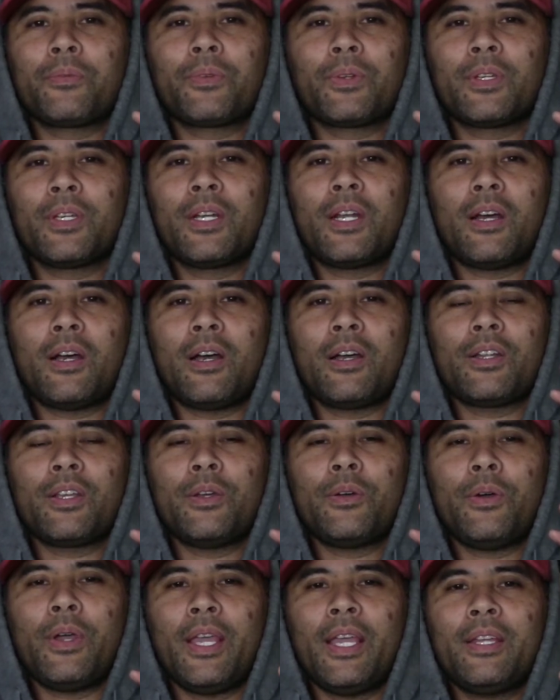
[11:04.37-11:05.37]
good
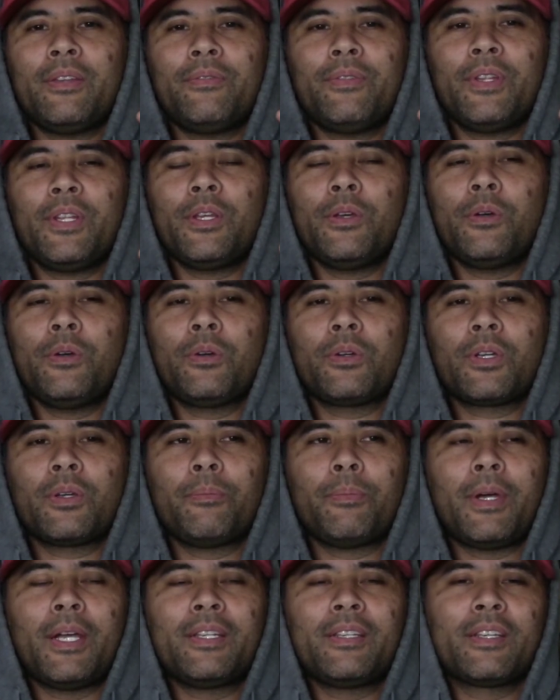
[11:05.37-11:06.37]
audio and video
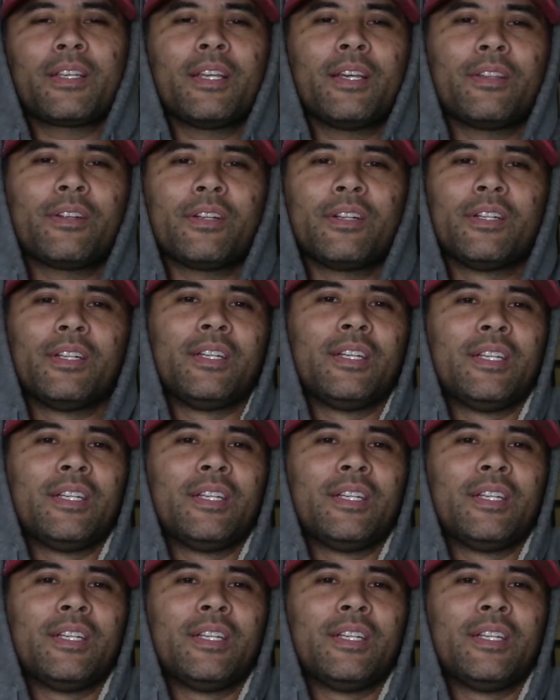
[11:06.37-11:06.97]
combined together.